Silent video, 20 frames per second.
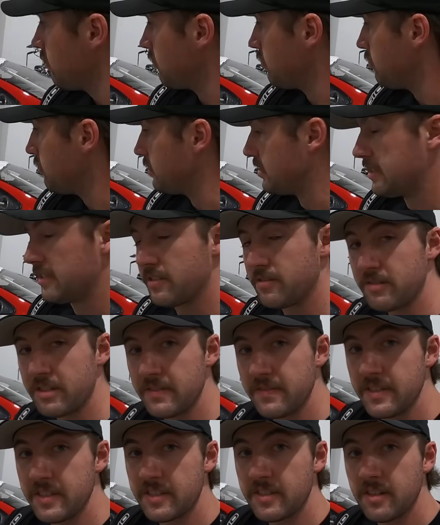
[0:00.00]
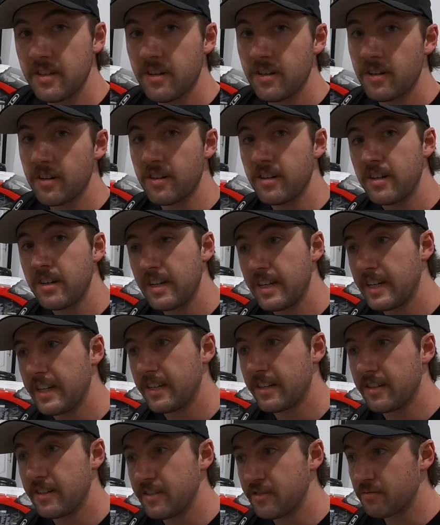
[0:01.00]
The whole history of this car
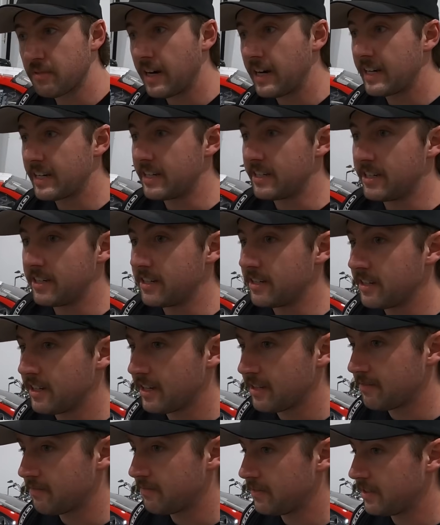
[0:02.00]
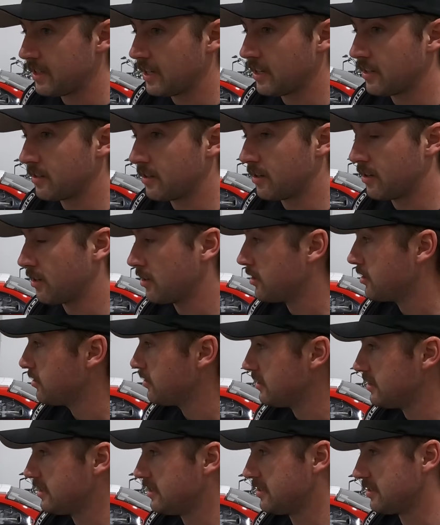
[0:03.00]
and us riding in it at VIR
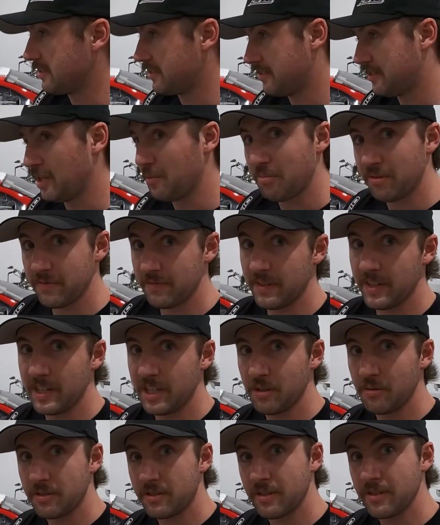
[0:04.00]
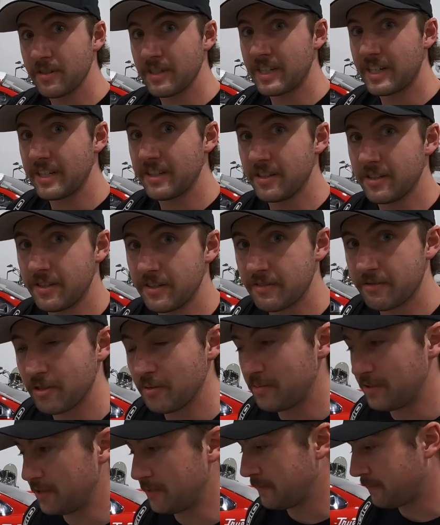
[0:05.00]
is a separate video, which I'll link in the
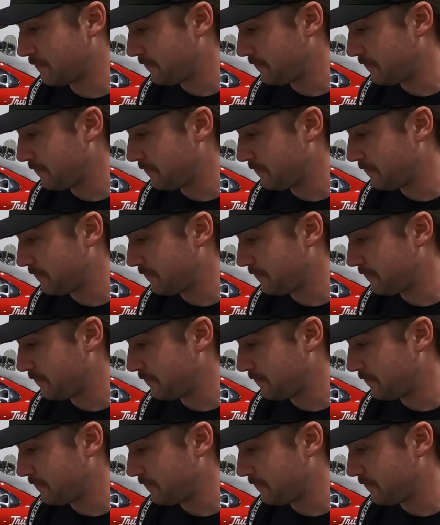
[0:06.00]
description.